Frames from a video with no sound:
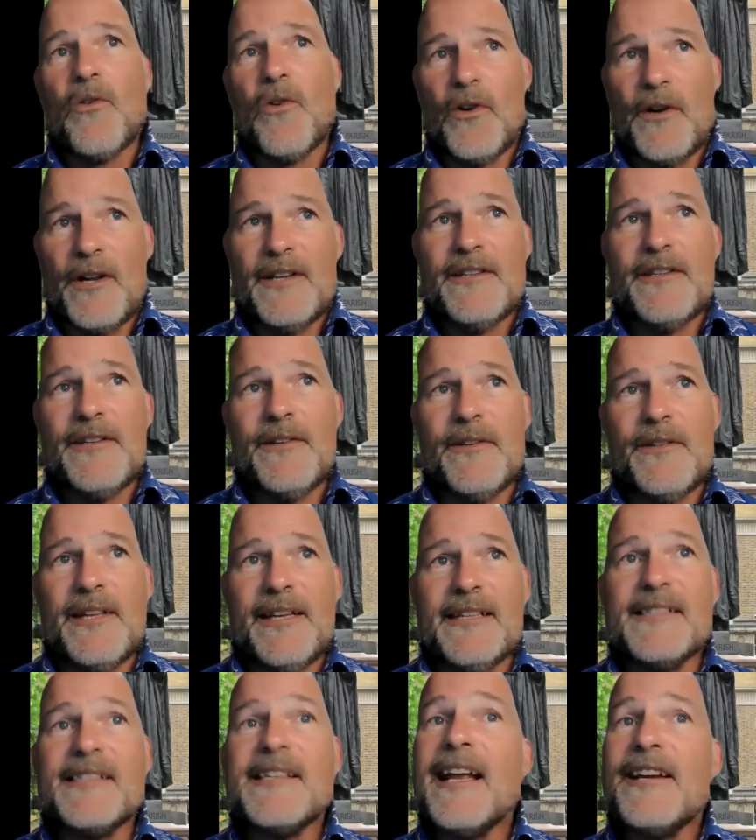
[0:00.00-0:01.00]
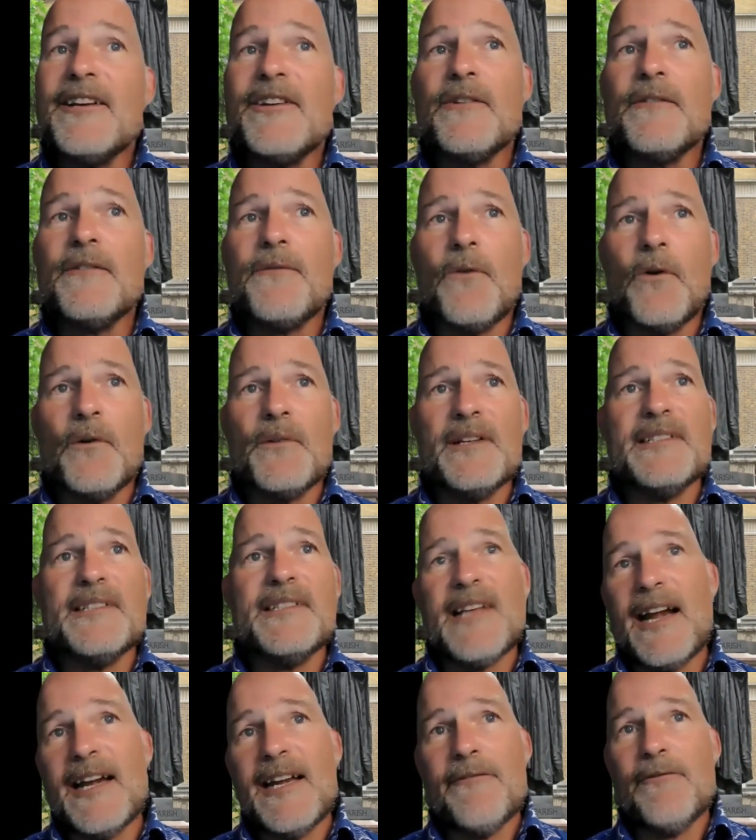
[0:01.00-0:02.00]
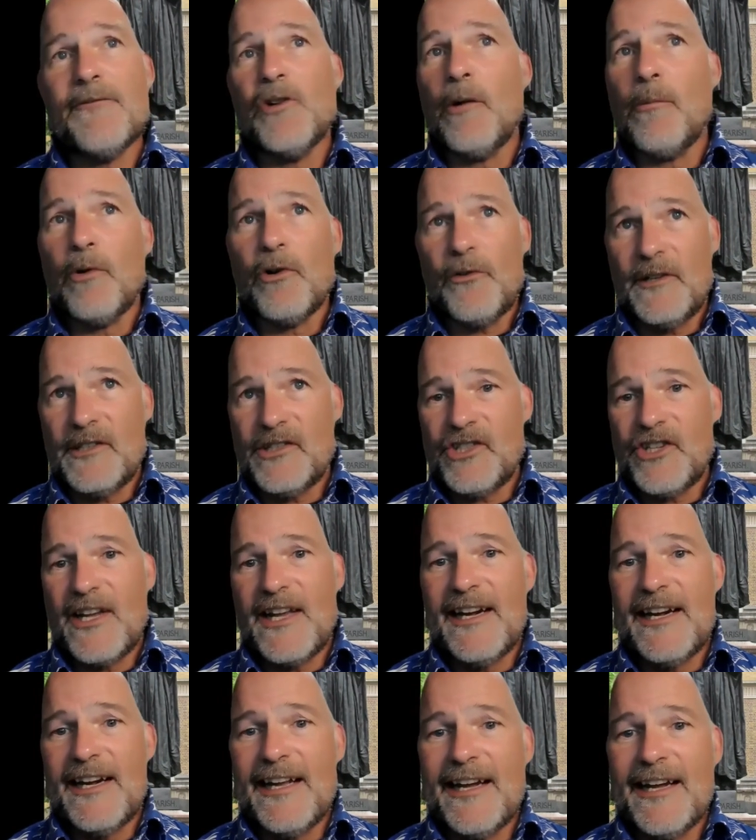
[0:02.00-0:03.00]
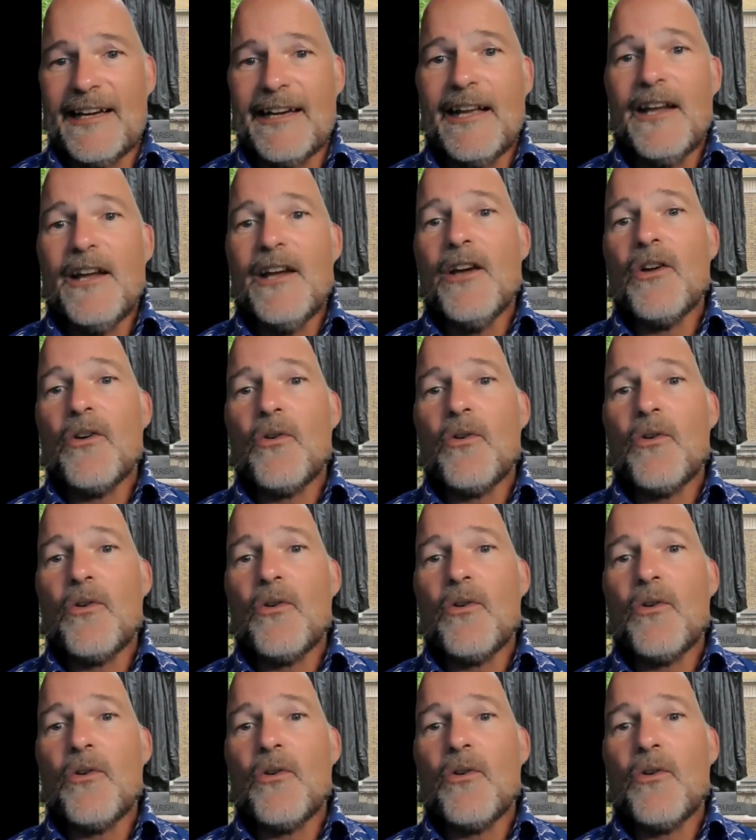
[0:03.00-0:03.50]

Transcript: according to the Center for the Study of Global Christianity at